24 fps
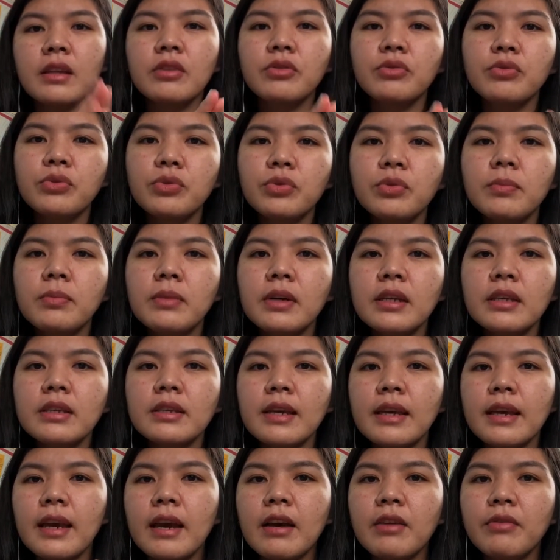in 2
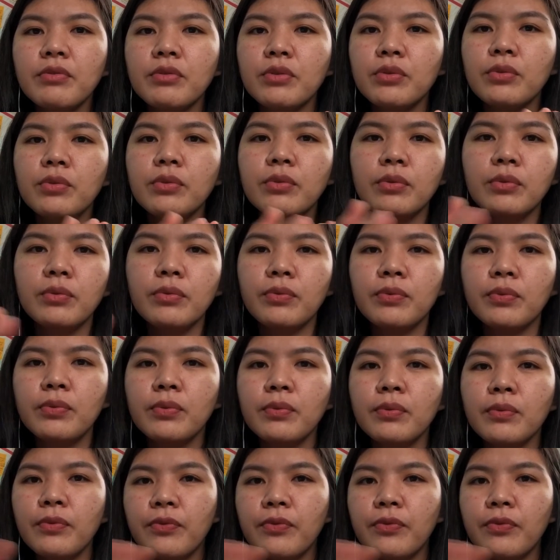months I have to